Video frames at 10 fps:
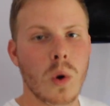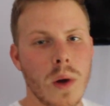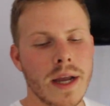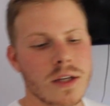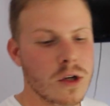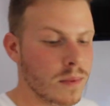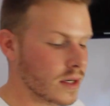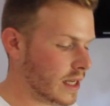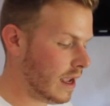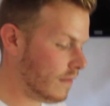quick, super
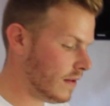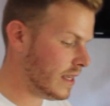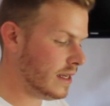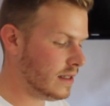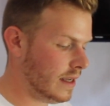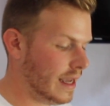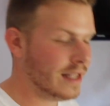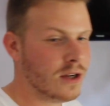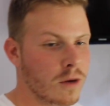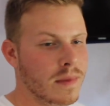safe, easy.
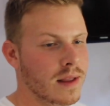It took